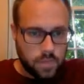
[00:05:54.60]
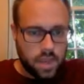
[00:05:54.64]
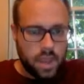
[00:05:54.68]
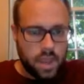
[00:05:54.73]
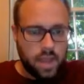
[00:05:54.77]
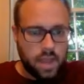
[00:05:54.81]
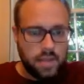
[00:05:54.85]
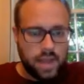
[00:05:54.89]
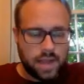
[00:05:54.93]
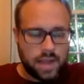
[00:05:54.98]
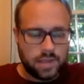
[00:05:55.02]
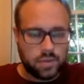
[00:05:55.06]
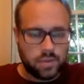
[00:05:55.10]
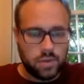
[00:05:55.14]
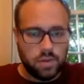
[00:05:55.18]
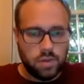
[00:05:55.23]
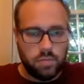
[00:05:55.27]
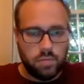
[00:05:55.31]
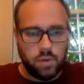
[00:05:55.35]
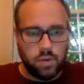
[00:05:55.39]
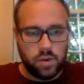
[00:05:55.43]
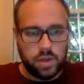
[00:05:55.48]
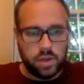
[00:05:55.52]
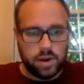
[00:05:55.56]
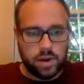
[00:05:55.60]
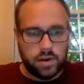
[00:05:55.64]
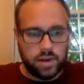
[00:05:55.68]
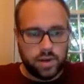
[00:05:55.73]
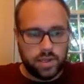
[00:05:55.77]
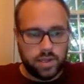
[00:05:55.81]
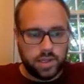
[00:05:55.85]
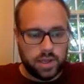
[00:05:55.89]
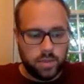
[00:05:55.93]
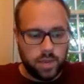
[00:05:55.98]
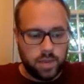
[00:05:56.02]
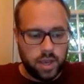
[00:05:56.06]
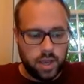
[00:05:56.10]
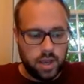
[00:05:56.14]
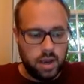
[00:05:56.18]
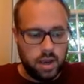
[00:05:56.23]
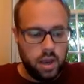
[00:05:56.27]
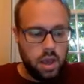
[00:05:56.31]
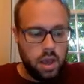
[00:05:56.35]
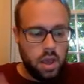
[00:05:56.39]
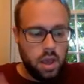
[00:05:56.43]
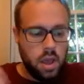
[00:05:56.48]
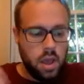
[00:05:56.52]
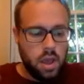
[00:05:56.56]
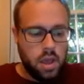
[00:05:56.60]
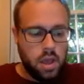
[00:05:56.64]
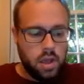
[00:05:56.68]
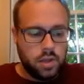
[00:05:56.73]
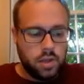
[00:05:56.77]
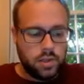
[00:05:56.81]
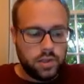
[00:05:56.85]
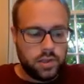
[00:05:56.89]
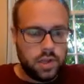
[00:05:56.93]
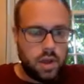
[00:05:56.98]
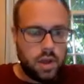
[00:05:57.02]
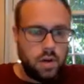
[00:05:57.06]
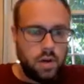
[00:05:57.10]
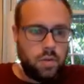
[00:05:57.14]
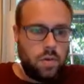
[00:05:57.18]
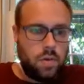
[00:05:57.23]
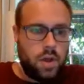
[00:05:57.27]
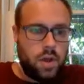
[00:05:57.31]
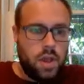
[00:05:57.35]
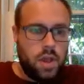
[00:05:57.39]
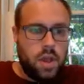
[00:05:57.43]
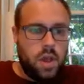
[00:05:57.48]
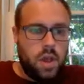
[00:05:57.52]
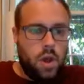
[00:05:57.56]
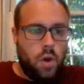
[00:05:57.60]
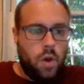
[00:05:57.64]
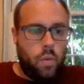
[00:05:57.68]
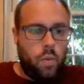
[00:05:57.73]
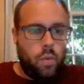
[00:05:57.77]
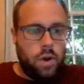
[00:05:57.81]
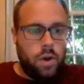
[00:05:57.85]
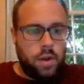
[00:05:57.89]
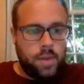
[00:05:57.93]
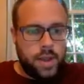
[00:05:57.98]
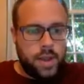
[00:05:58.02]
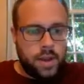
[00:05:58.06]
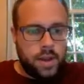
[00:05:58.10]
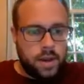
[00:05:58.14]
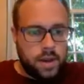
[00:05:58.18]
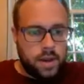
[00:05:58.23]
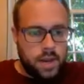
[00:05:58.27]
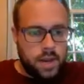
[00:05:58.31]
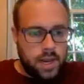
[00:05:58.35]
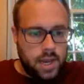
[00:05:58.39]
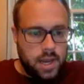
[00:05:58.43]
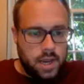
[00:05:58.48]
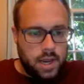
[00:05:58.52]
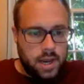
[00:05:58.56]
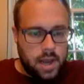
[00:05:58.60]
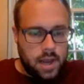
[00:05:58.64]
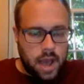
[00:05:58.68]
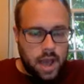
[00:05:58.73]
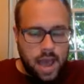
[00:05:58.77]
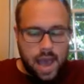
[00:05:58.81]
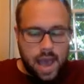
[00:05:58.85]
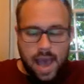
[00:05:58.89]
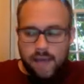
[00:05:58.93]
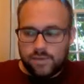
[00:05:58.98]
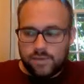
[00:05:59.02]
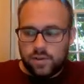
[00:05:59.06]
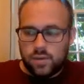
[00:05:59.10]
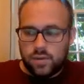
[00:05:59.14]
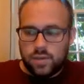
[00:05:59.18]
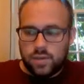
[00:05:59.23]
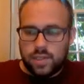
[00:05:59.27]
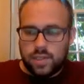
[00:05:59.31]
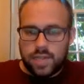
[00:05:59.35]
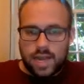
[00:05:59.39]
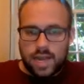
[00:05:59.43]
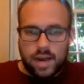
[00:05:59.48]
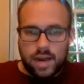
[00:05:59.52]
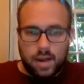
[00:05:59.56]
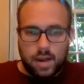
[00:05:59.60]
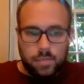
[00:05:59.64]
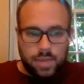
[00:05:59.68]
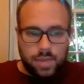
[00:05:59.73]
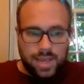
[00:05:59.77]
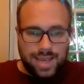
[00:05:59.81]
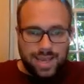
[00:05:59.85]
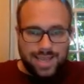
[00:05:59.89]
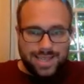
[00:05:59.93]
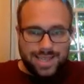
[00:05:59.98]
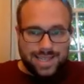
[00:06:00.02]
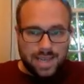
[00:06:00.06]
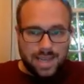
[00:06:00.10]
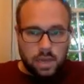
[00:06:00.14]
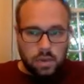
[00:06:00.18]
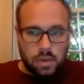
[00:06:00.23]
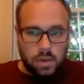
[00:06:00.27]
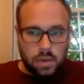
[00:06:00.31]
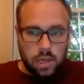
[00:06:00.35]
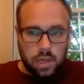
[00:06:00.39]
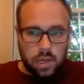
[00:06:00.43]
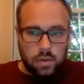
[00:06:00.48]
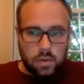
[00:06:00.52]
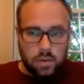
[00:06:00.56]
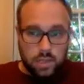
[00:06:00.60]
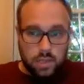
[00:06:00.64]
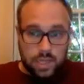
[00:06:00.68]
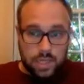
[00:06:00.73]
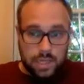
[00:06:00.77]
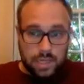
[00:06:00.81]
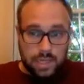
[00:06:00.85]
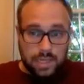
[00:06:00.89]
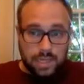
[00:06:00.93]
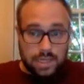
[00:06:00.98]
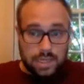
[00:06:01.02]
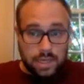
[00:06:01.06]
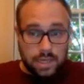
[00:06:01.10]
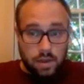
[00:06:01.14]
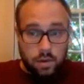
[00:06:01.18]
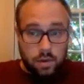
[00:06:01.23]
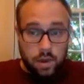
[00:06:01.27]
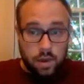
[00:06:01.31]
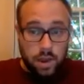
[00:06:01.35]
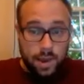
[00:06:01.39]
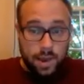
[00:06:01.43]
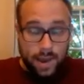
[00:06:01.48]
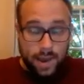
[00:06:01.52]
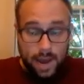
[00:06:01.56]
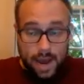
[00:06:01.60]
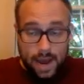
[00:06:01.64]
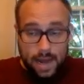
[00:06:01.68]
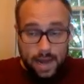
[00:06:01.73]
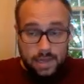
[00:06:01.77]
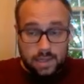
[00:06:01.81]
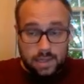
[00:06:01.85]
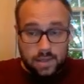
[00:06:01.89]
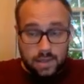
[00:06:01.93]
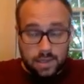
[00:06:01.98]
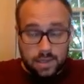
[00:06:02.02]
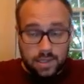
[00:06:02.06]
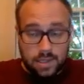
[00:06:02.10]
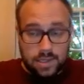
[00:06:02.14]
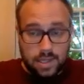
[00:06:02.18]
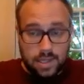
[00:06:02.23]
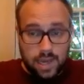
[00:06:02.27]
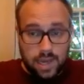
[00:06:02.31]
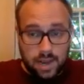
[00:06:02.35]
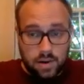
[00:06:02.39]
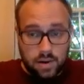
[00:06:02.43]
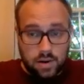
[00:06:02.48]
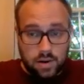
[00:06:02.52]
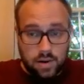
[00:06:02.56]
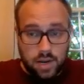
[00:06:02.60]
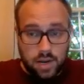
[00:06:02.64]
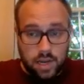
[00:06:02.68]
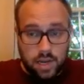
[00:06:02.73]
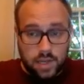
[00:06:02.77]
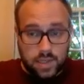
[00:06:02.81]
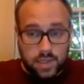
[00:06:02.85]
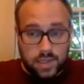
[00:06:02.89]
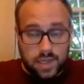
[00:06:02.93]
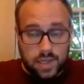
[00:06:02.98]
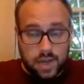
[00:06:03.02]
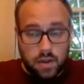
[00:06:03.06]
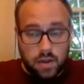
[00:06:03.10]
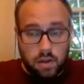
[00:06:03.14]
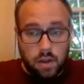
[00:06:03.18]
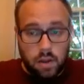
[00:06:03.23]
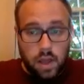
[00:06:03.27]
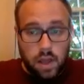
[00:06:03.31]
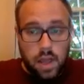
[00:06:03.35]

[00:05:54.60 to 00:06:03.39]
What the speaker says: That's where the molarity is coming in. So what am I going to need? I have to set up Ecell equal to Ecell not, the standard Ecell,